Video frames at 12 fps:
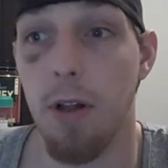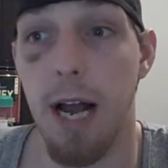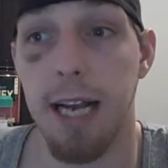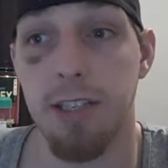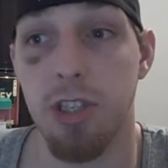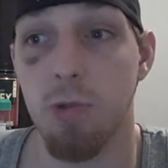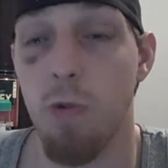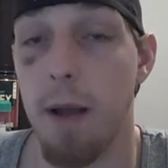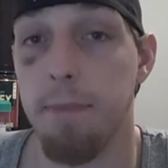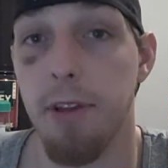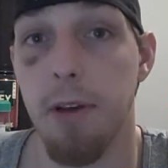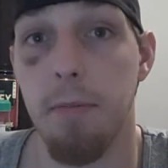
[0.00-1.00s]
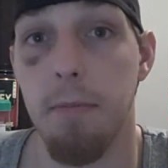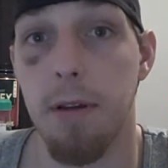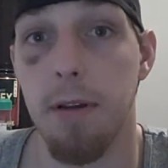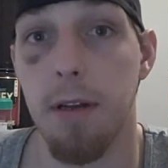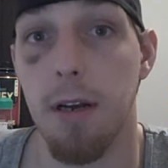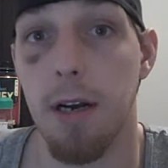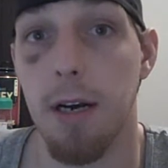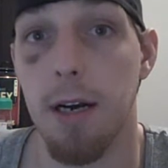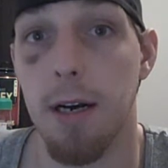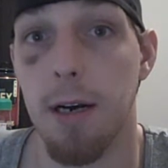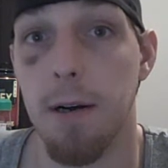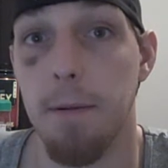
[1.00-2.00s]

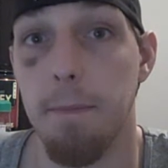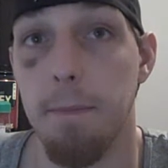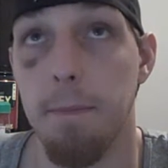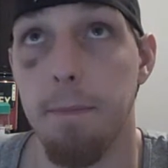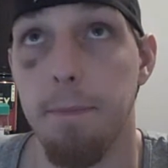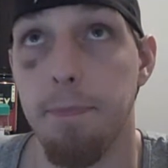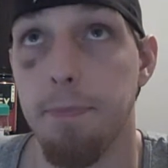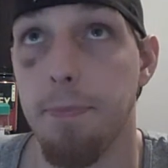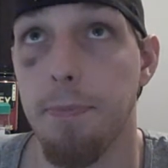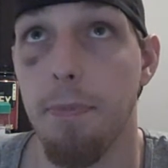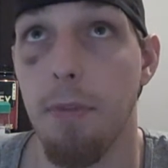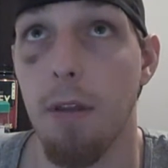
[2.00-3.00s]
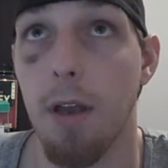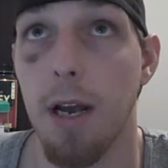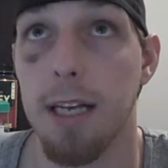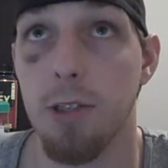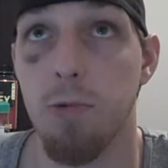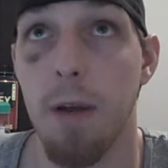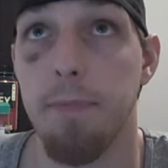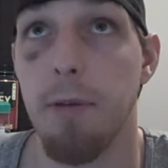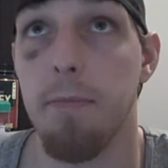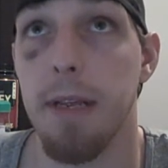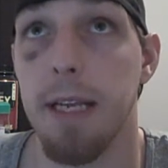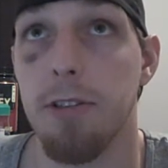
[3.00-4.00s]
Um, I swept
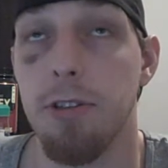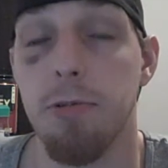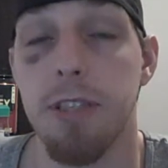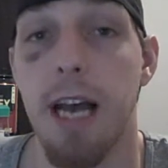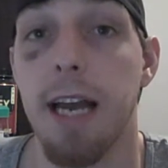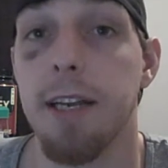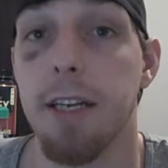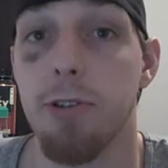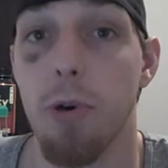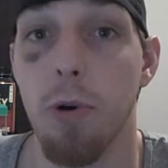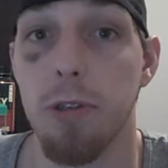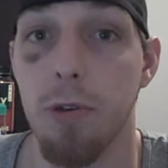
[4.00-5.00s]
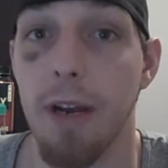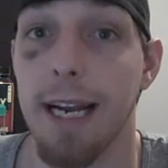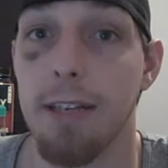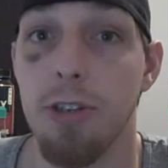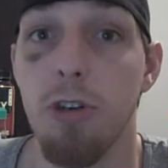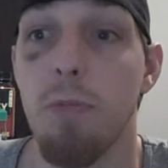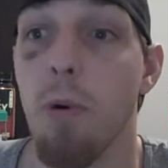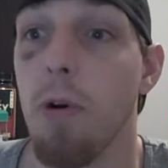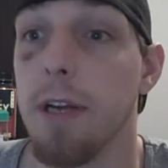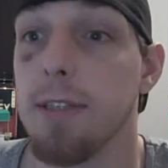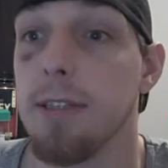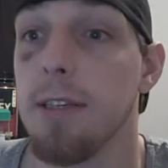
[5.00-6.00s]
him into side control, so I got 2
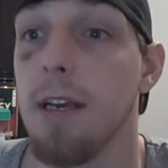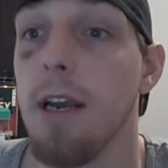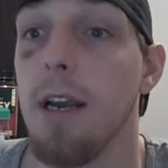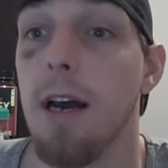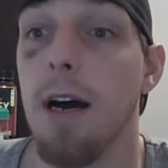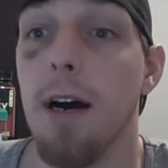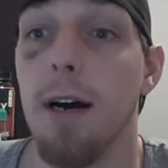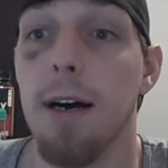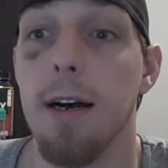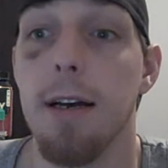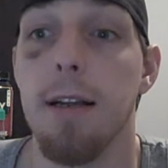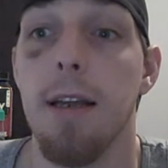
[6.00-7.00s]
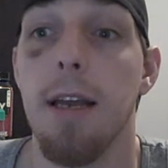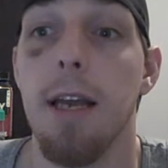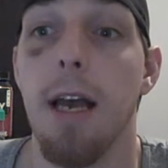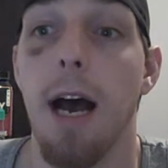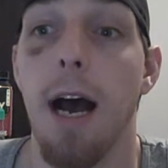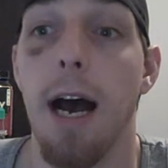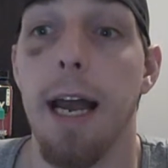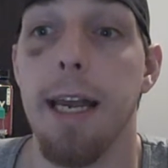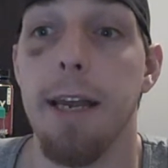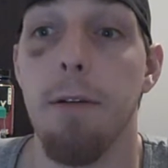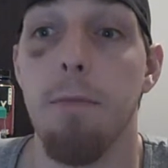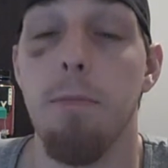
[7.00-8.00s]
points.
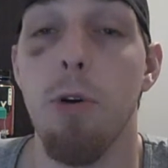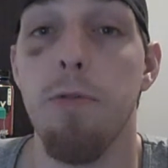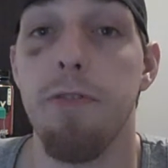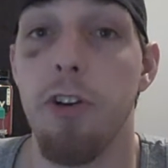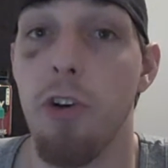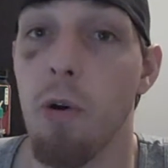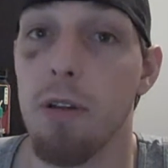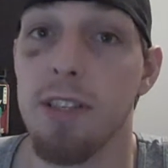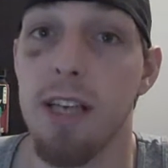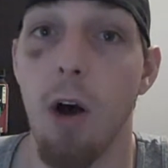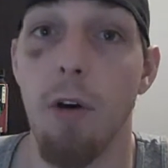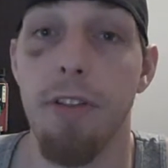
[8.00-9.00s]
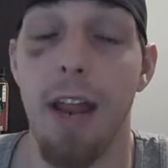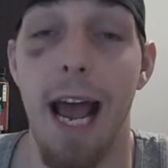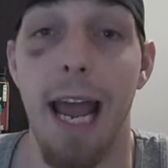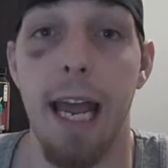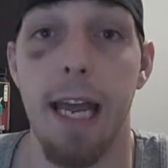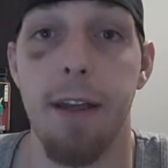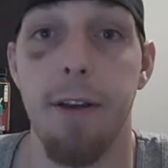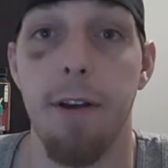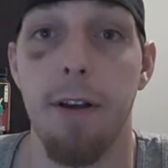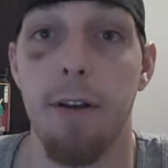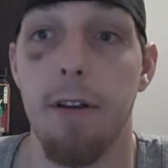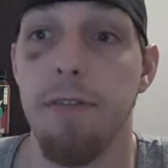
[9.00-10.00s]
I moved to north south, and I
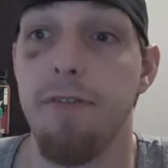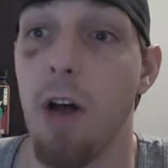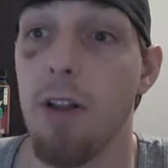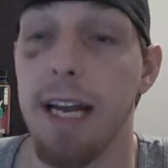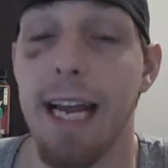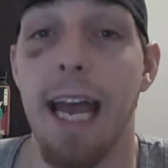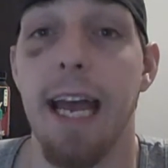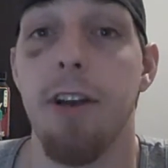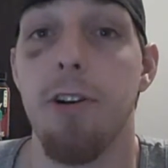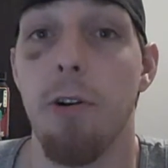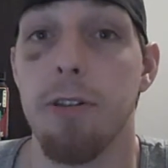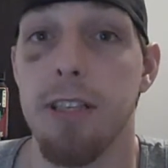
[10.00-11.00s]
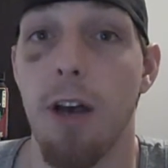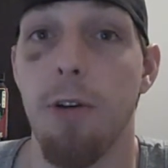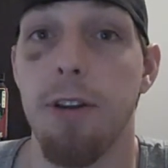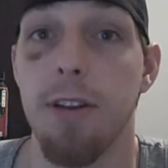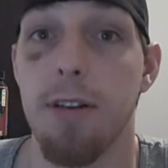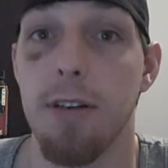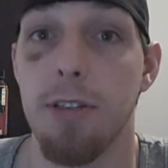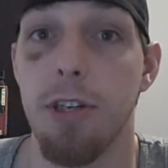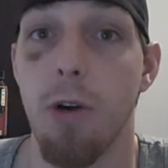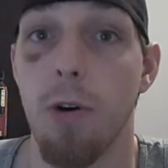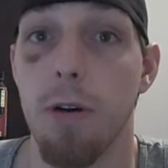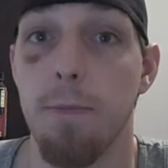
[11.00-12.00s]
felt like I had a north south
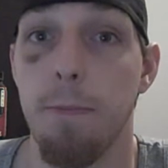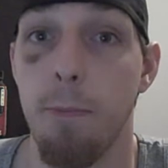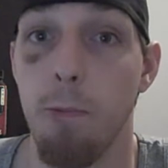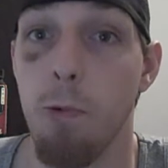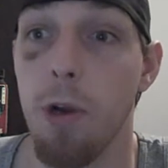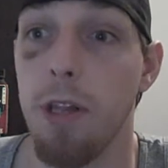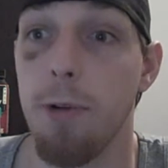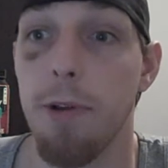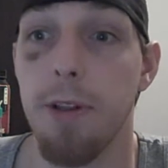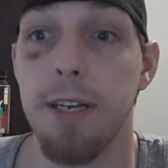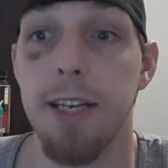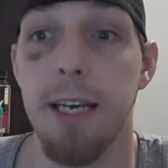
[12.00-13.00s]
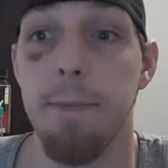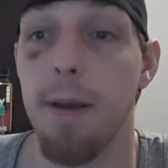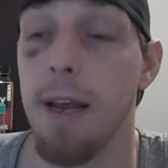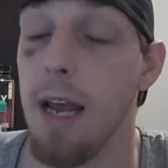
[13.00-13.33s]
choke really, really deep.